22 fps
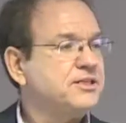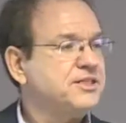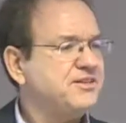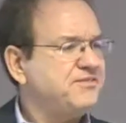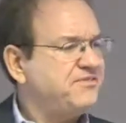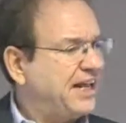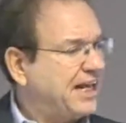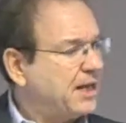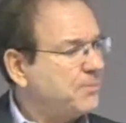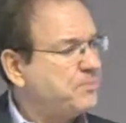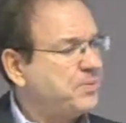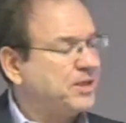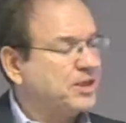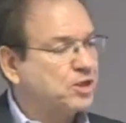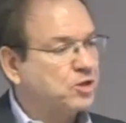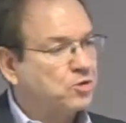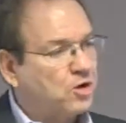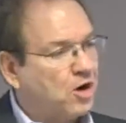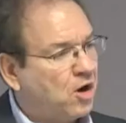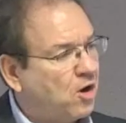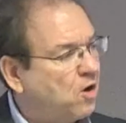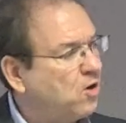develop and
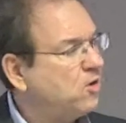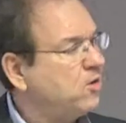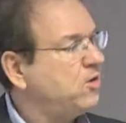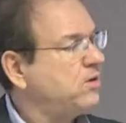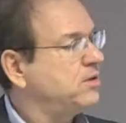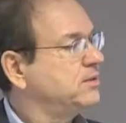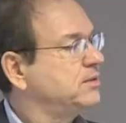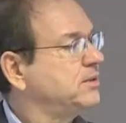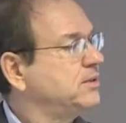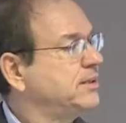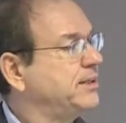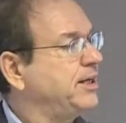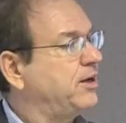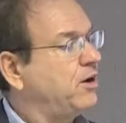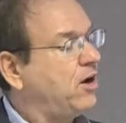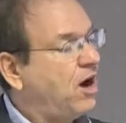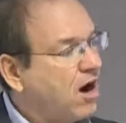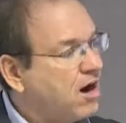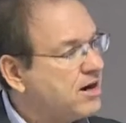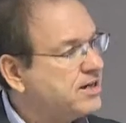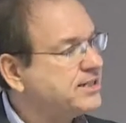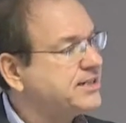grow their
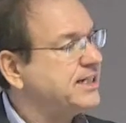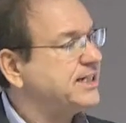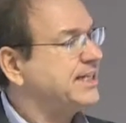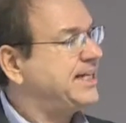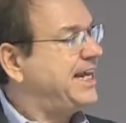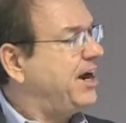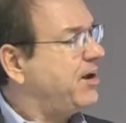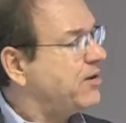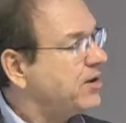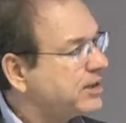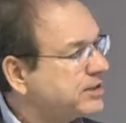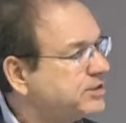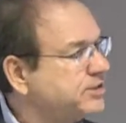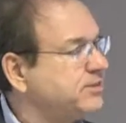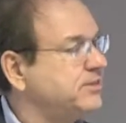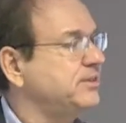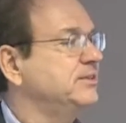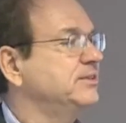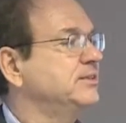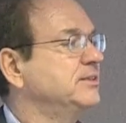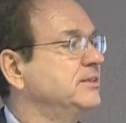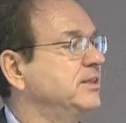heart and
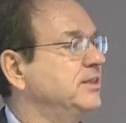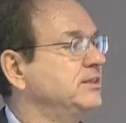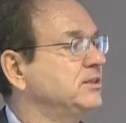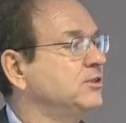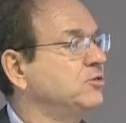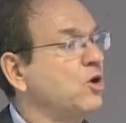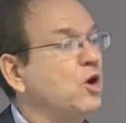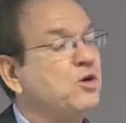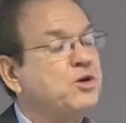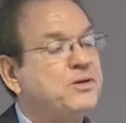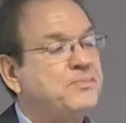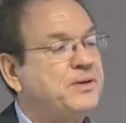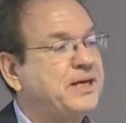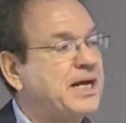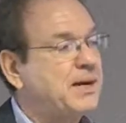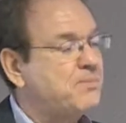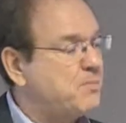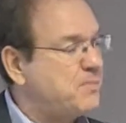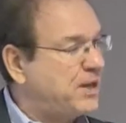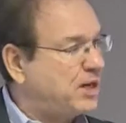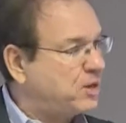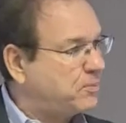character and grow to become
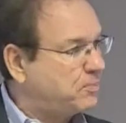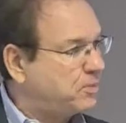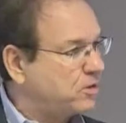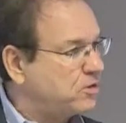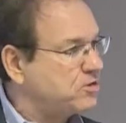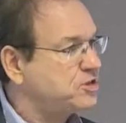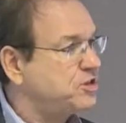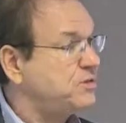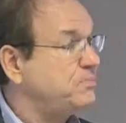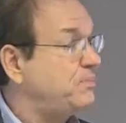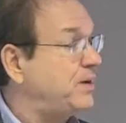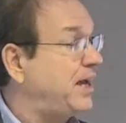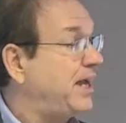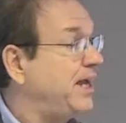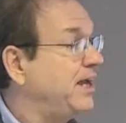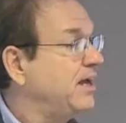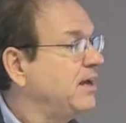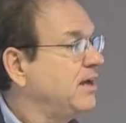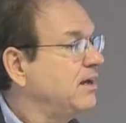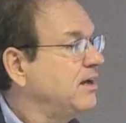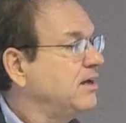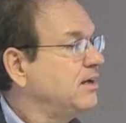a better person by
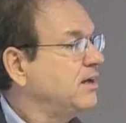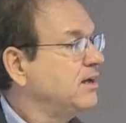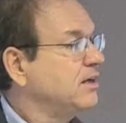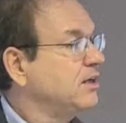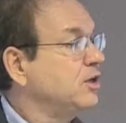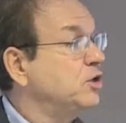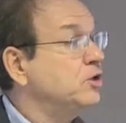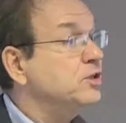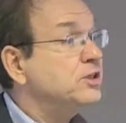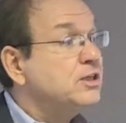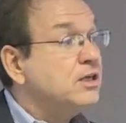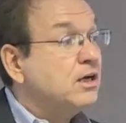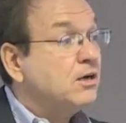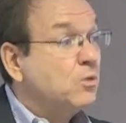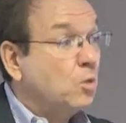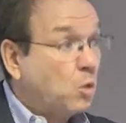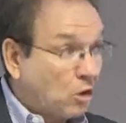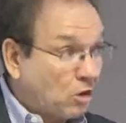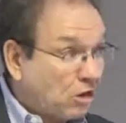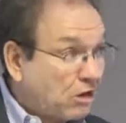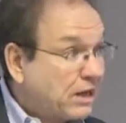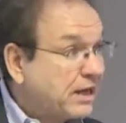good
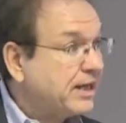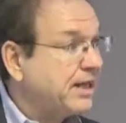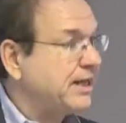work